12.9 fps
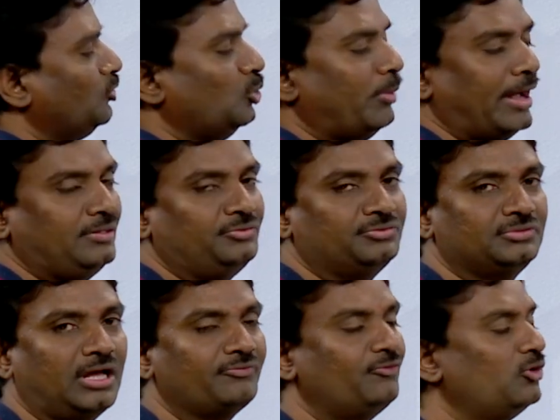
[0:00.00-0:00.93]
2 values
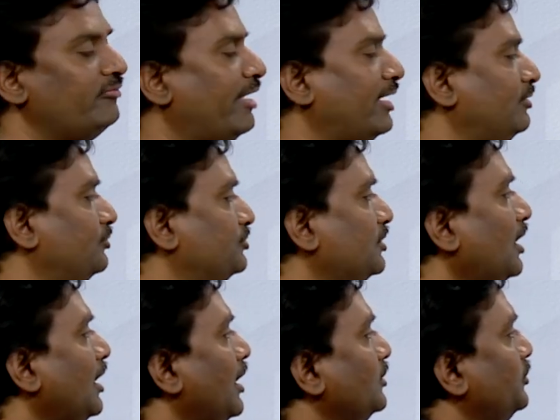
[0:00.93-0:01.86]
or 4 values.
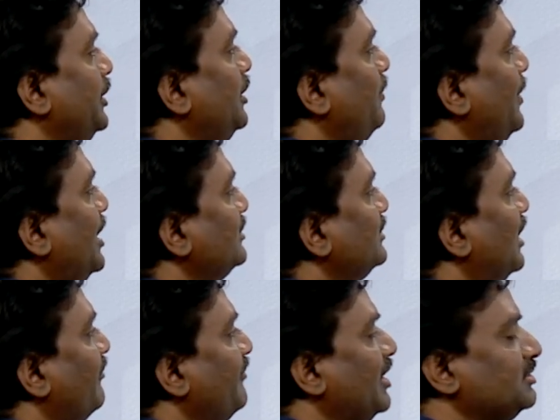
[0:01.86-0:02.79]
So, in place
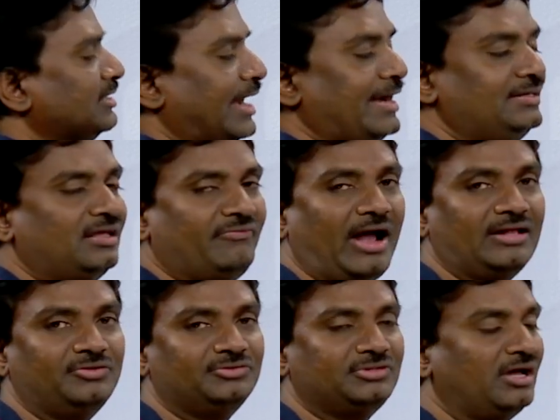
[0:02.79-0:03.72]
of x, write the
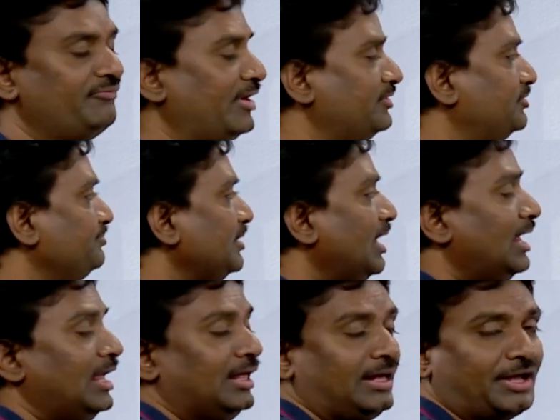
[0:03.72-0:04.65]
values of x.
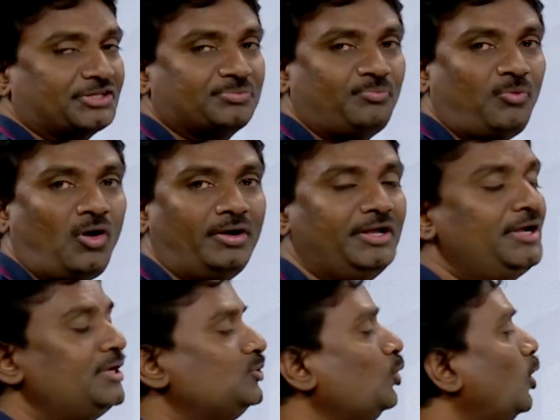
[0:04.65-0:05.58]

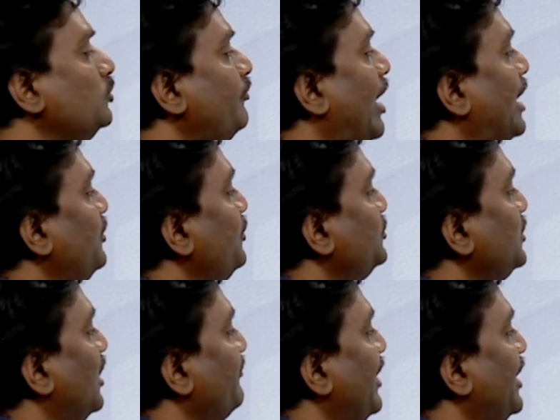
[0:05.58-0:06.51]
Corresponding to those values
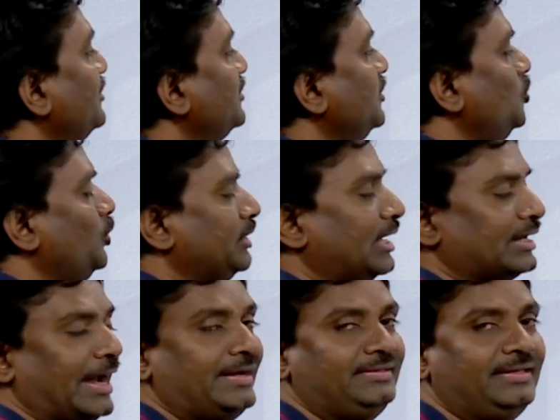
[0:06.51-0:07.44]
of x, you can
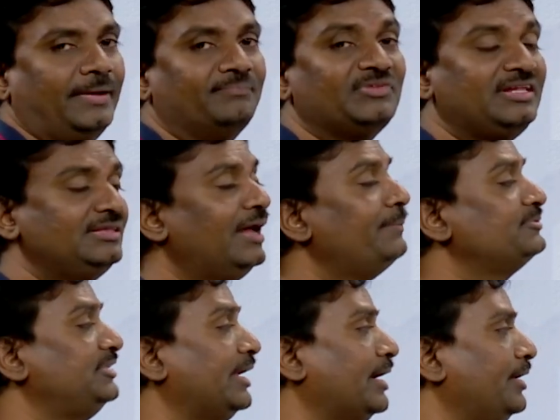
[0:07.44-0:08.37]
write them in the
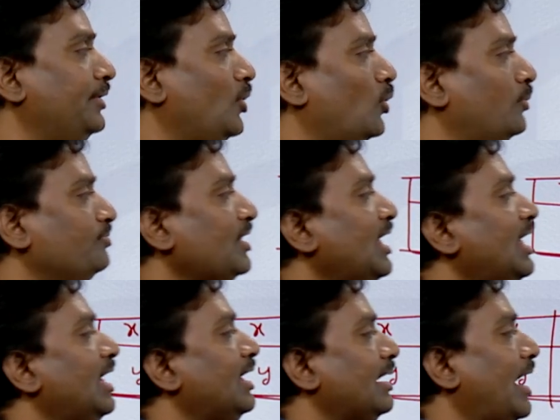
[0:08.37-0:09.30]
second row.
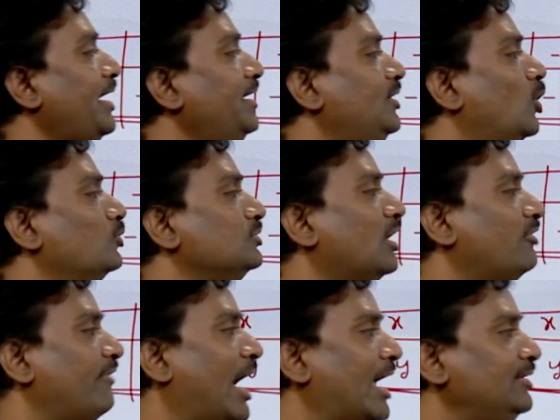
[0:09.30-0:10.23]
Write down
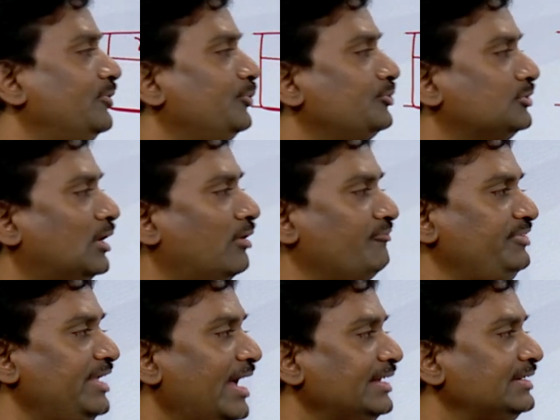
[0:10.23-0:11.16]
the values of
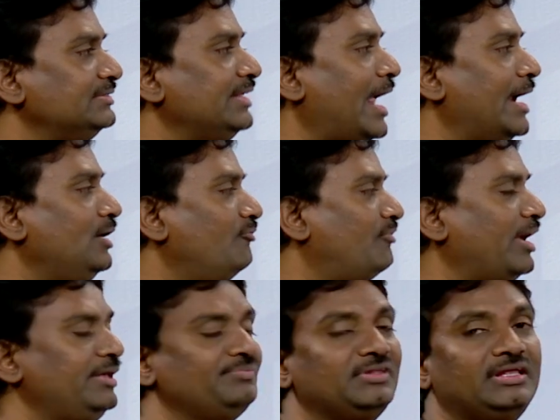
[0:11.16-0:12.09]
x and
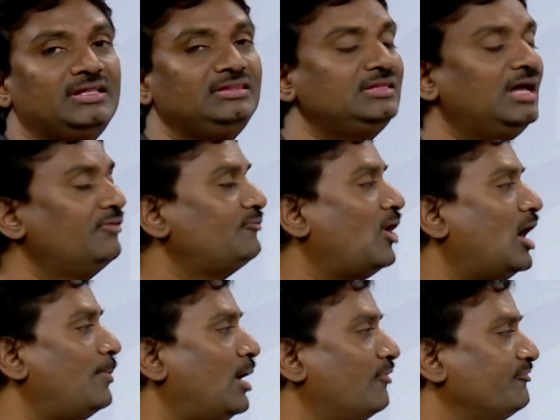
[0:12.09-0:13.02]
y in the
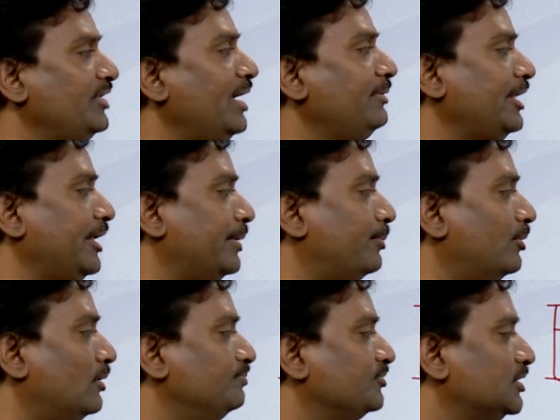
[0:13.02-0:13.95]
form of a
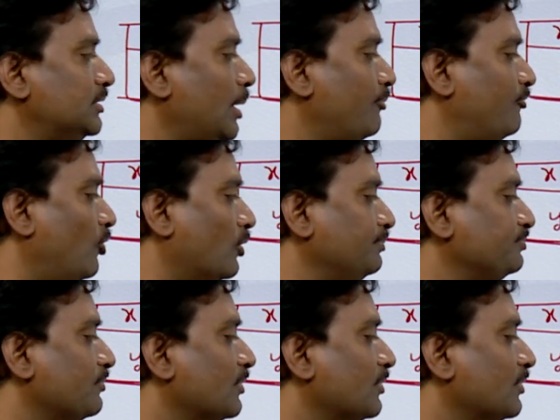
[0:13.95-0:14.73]
table. Step 4.